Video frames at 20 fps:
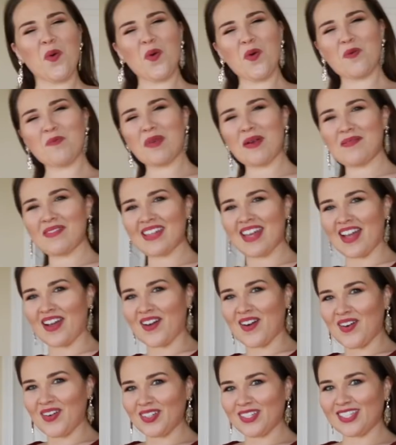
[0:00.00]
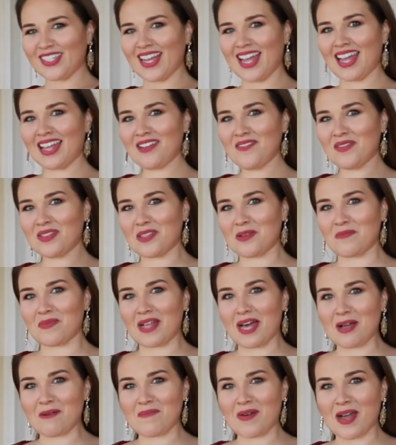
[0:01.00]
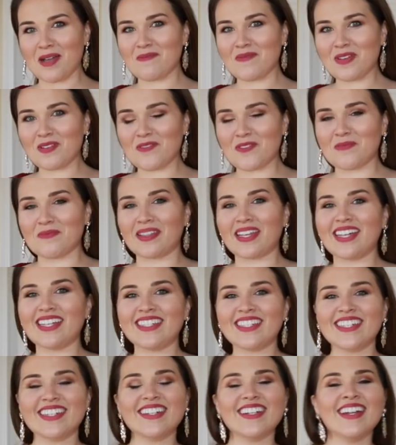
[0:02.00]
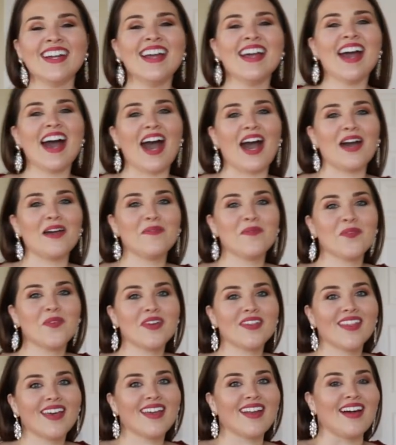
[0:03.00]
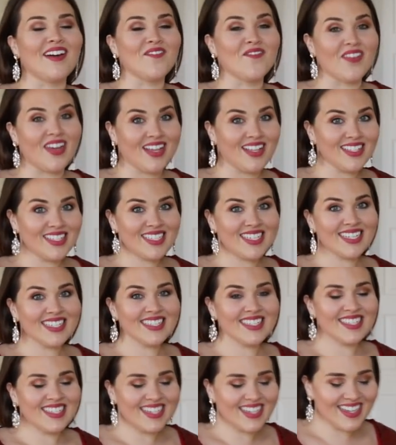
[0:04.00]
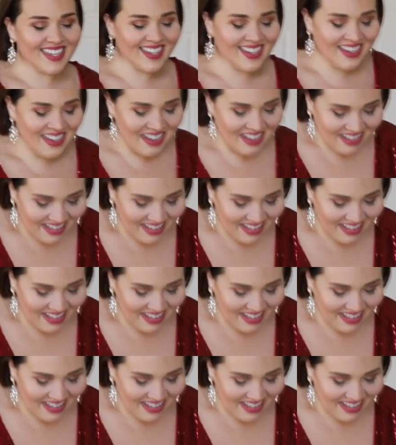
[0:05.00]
Ooh, remember that gold jacket with the black piping from last year? I wore that on Valentine's Day.